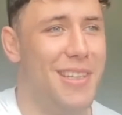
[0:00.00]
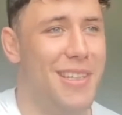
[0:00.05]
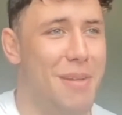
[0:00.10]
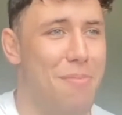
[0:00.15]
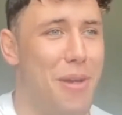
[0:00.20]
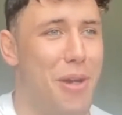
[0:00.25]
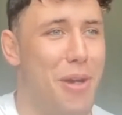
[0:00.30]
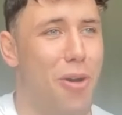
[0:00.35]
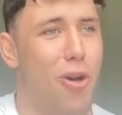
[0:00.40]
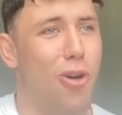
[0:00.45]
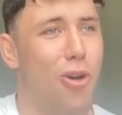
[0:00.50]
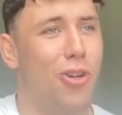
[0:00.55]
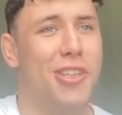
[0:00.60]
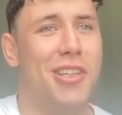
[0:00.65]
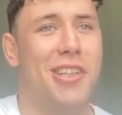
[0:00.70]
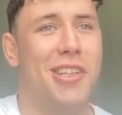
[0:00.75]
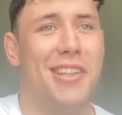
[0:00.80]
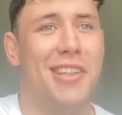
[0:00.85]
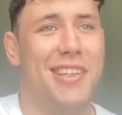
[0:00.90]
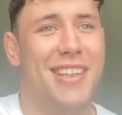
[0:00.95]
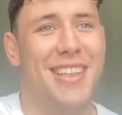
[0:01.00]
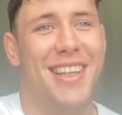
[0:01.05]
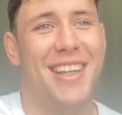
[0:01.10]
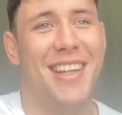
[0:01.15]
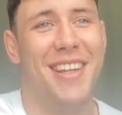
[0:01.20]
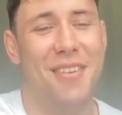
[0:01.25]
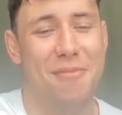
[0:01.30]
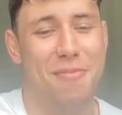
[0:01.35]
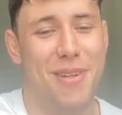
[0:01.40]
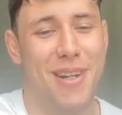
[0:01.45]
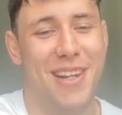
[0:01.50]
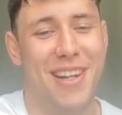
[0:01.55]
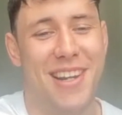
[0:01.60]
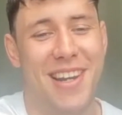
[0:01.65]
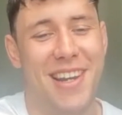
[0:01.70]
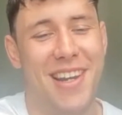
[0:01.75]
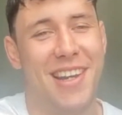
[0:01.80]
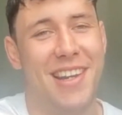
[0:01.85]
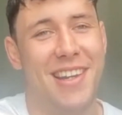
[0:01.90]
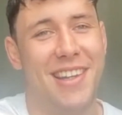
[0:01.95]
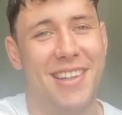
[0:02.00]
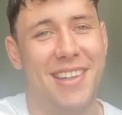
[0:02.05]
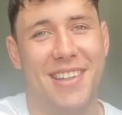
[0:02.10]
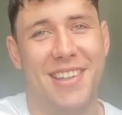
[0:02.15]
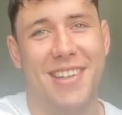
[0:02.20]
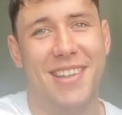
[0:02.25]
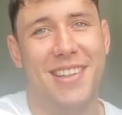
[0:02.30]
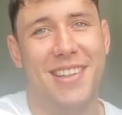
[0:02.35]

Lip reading: a bit odd. But